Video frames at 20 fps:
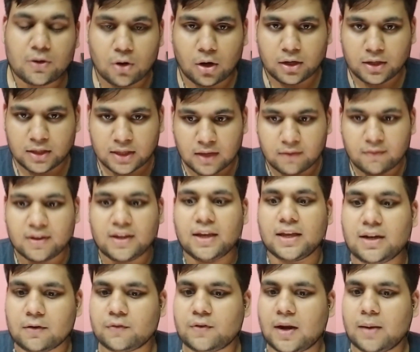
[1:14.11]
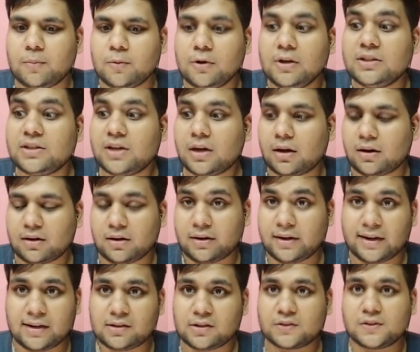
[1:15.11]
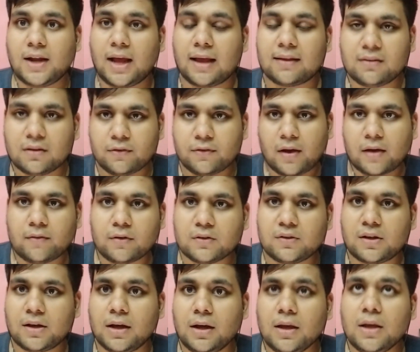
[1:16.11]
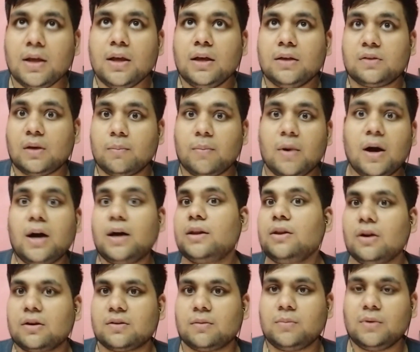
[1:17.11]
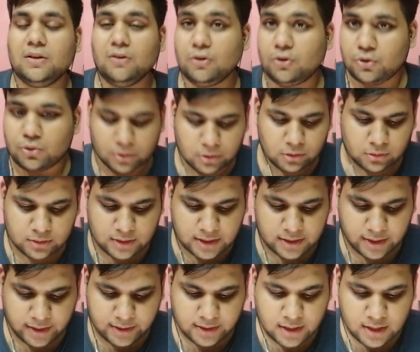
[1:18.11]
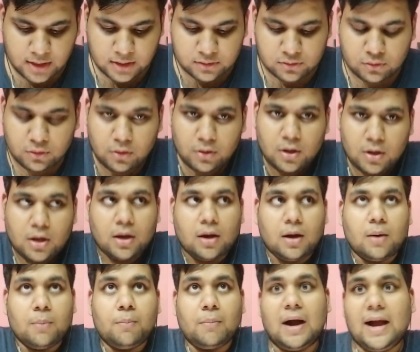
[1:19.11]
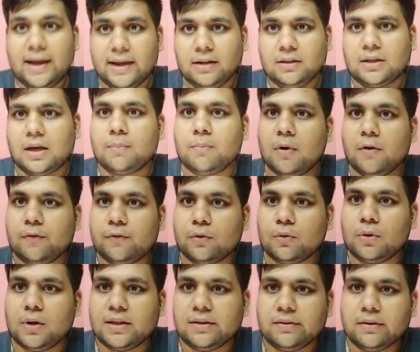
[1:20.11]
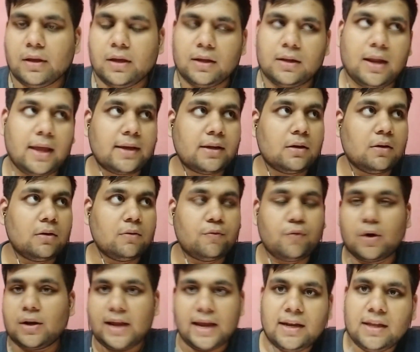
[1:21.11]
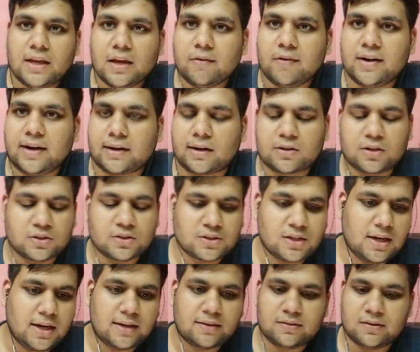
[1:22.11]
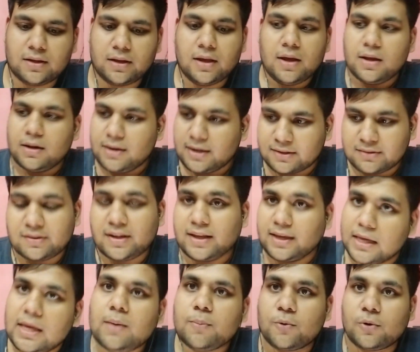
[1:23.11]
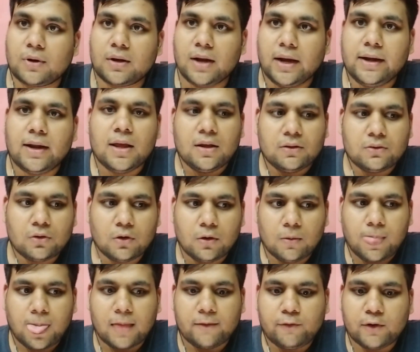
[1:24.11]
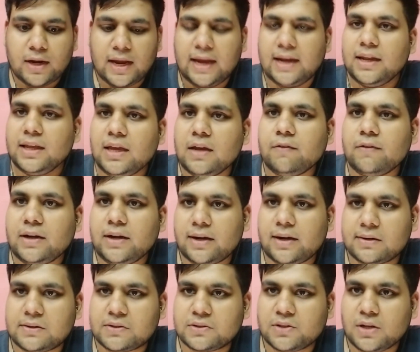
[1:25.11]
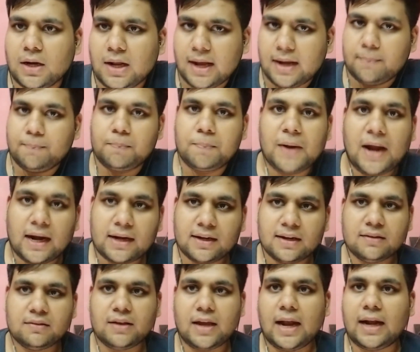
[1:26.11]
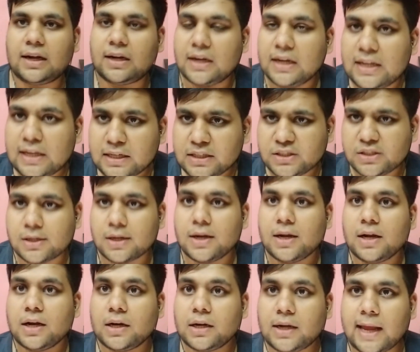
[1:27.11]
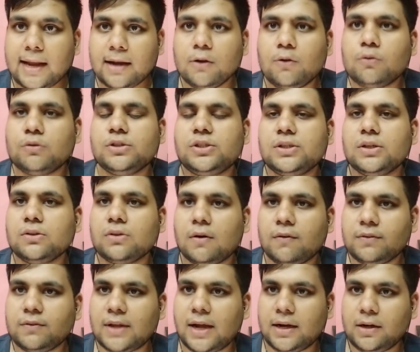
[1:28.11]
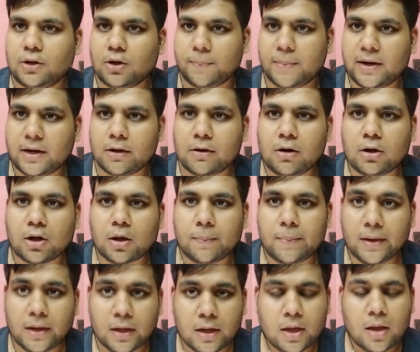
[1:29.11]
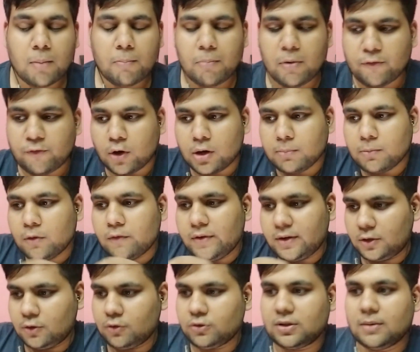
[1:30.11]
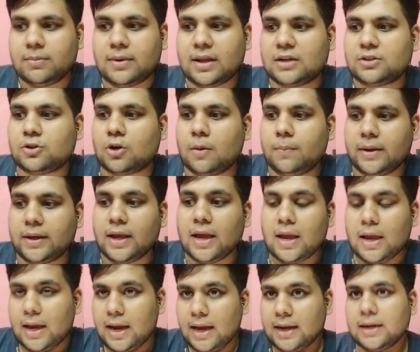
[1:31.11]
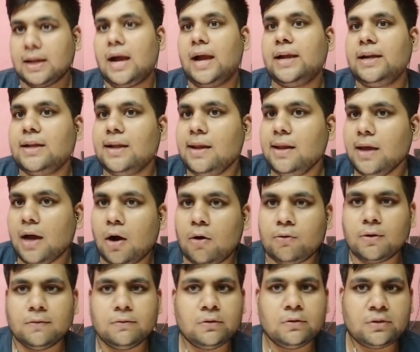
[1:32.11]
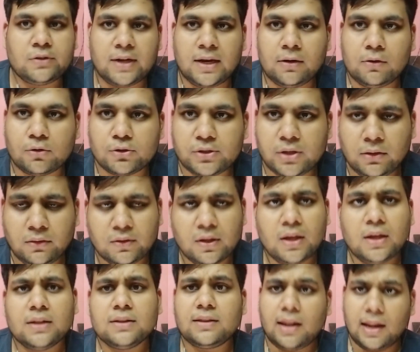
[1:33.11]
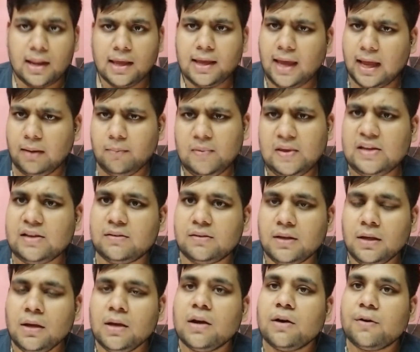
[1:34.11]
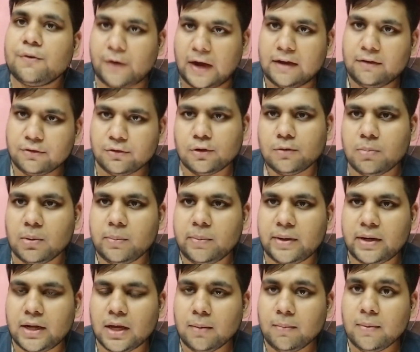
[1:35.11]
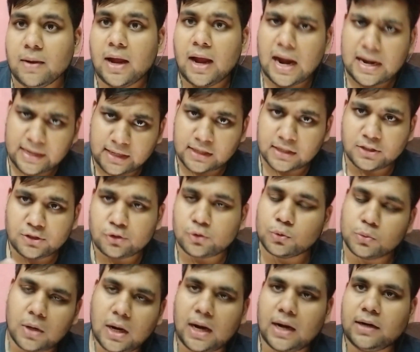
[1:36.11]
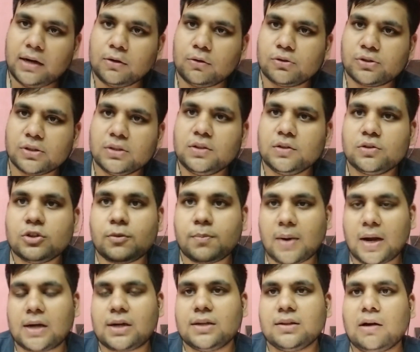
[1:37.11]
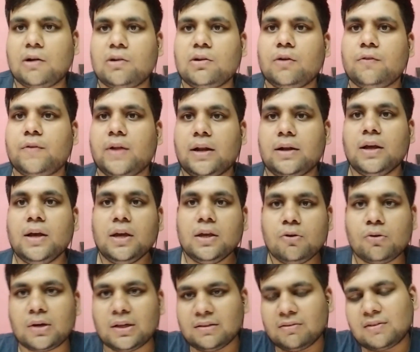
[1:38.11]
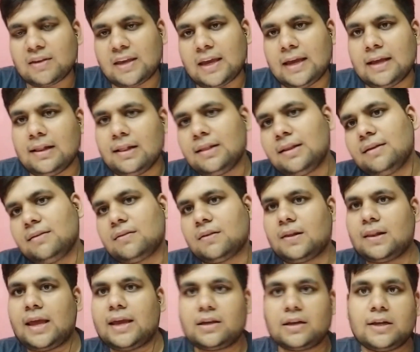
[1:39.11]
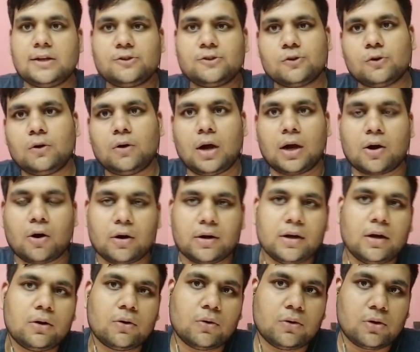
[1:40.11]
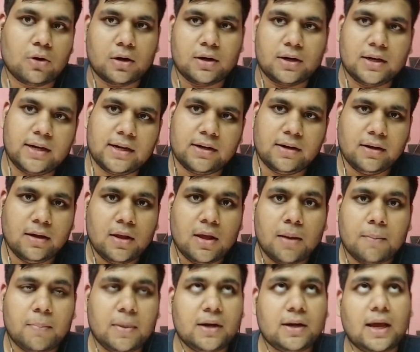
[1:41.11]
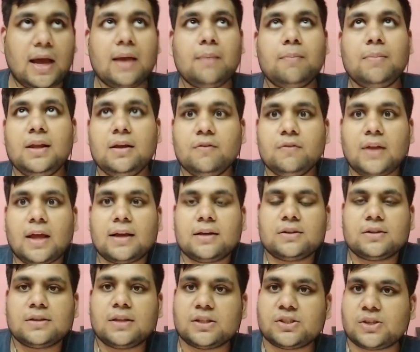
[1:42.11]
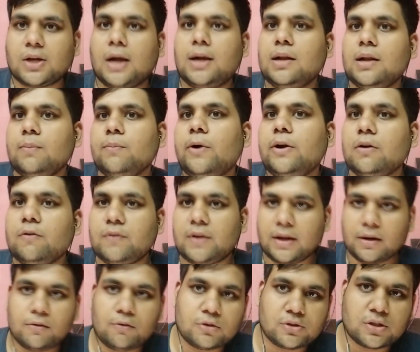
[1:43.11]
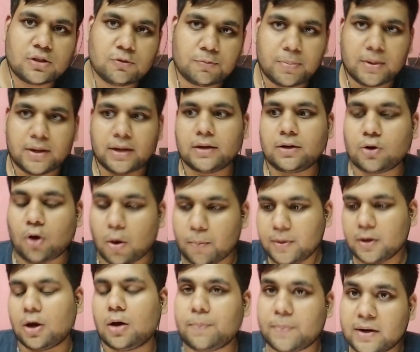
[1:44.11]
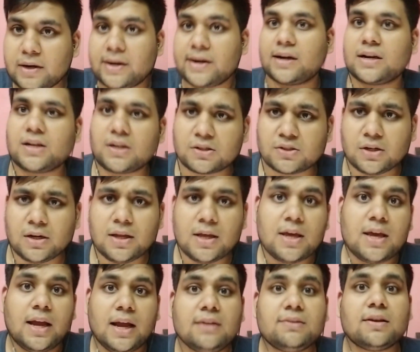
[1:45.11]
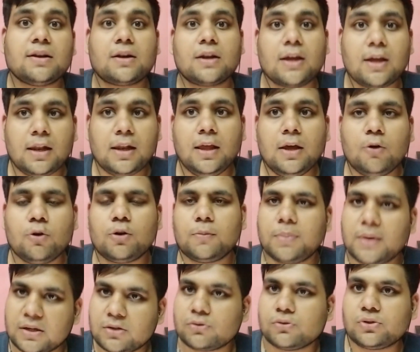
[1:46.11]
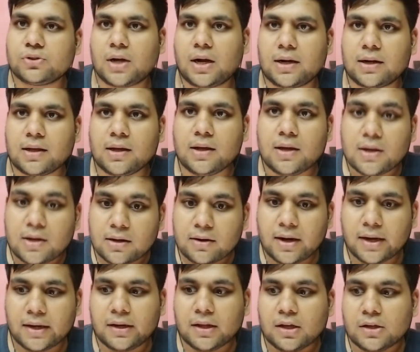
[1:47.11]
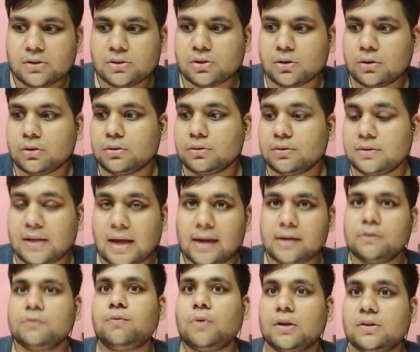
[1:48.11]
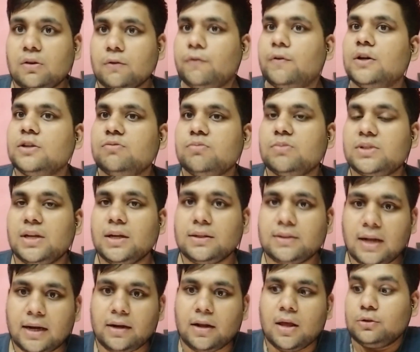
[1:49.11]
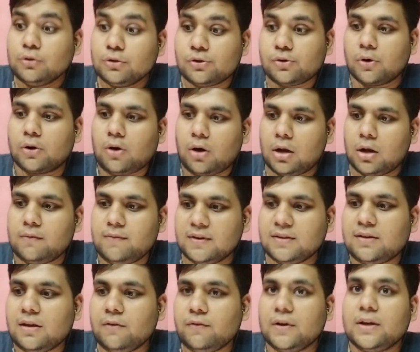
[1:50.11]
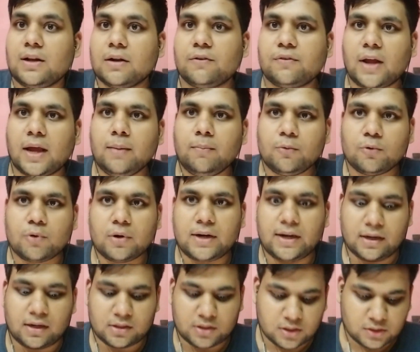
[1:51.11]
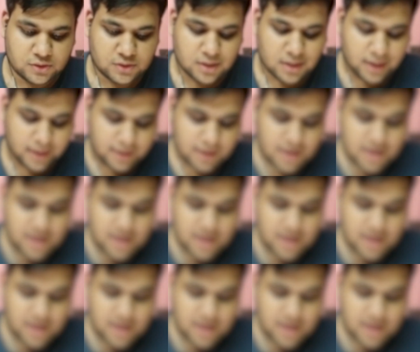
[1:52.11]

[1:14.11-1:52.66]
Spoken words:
Not giving enough time to each data structure as if I was in some hurry or something. So don't do that, right? So my thumb of rule is, like, for any given data structure, let's take heap only, right? So for any given data structure, practice at least 10 questions of that particular topic before moving to some next topic, and ideally out of those 10 questions, 3 can be easy, 5 should be medium, and at least 2 hard questions you should practice out of 10. You can scale this like ratio according to your need, but I believe like the starting point of 10 questions per topic or per data structure is a really good place to start, right? So that was the first mistake, that you should always give enough time to a data structure, right?